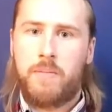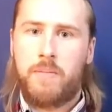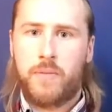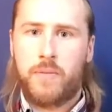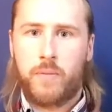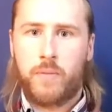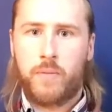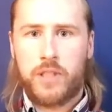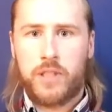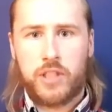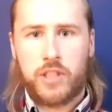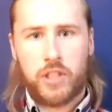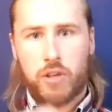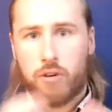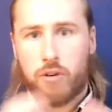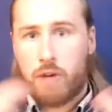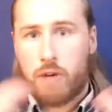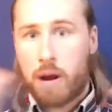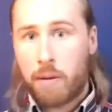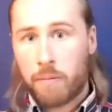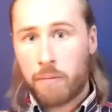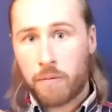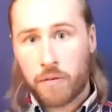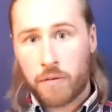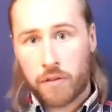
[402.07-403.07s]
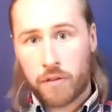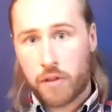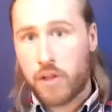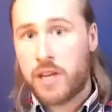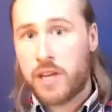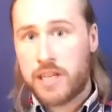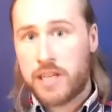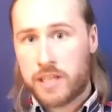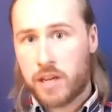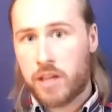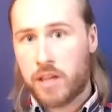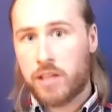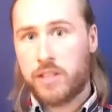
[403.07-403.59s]
which are around
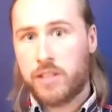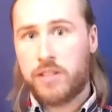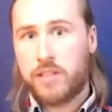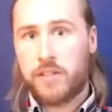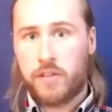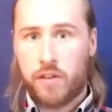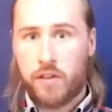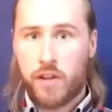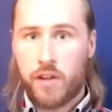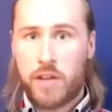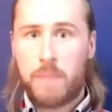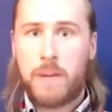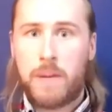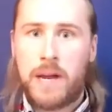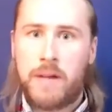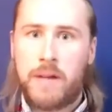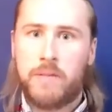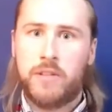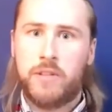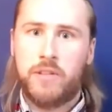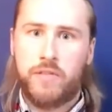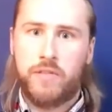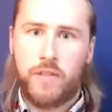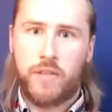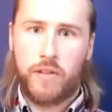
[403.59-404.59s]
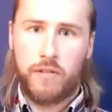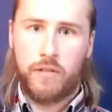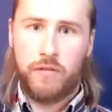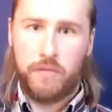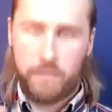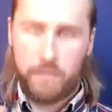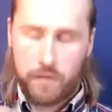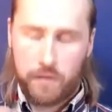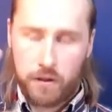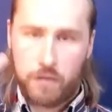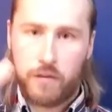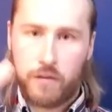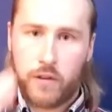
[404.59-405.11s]
$30, £30 for
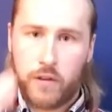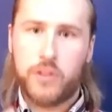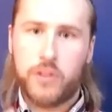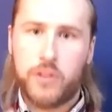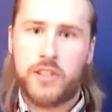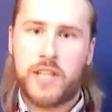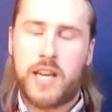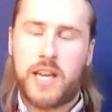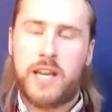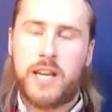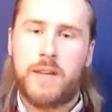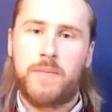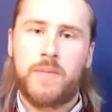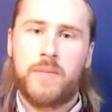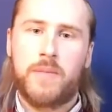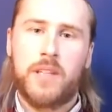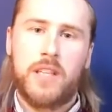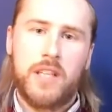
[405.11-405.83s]
the full set.